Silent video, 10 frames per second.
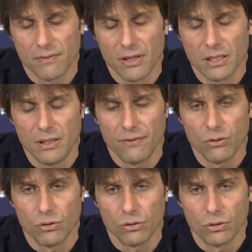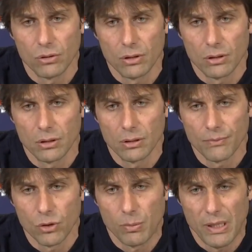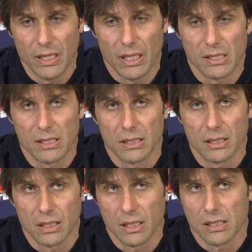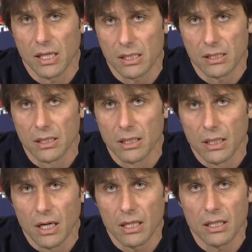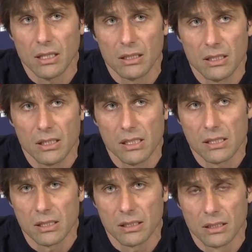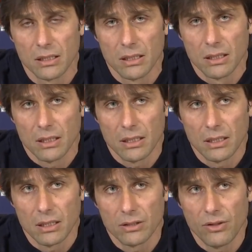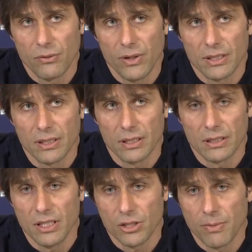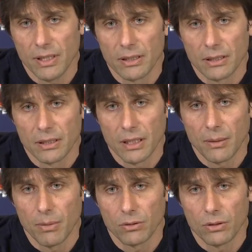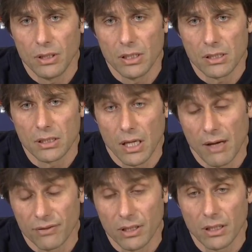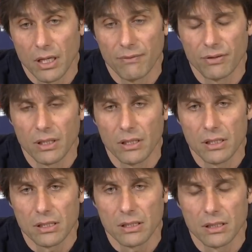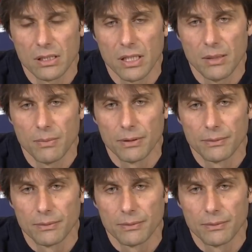difficult to play against us. I think this is the great teachment about this after this game.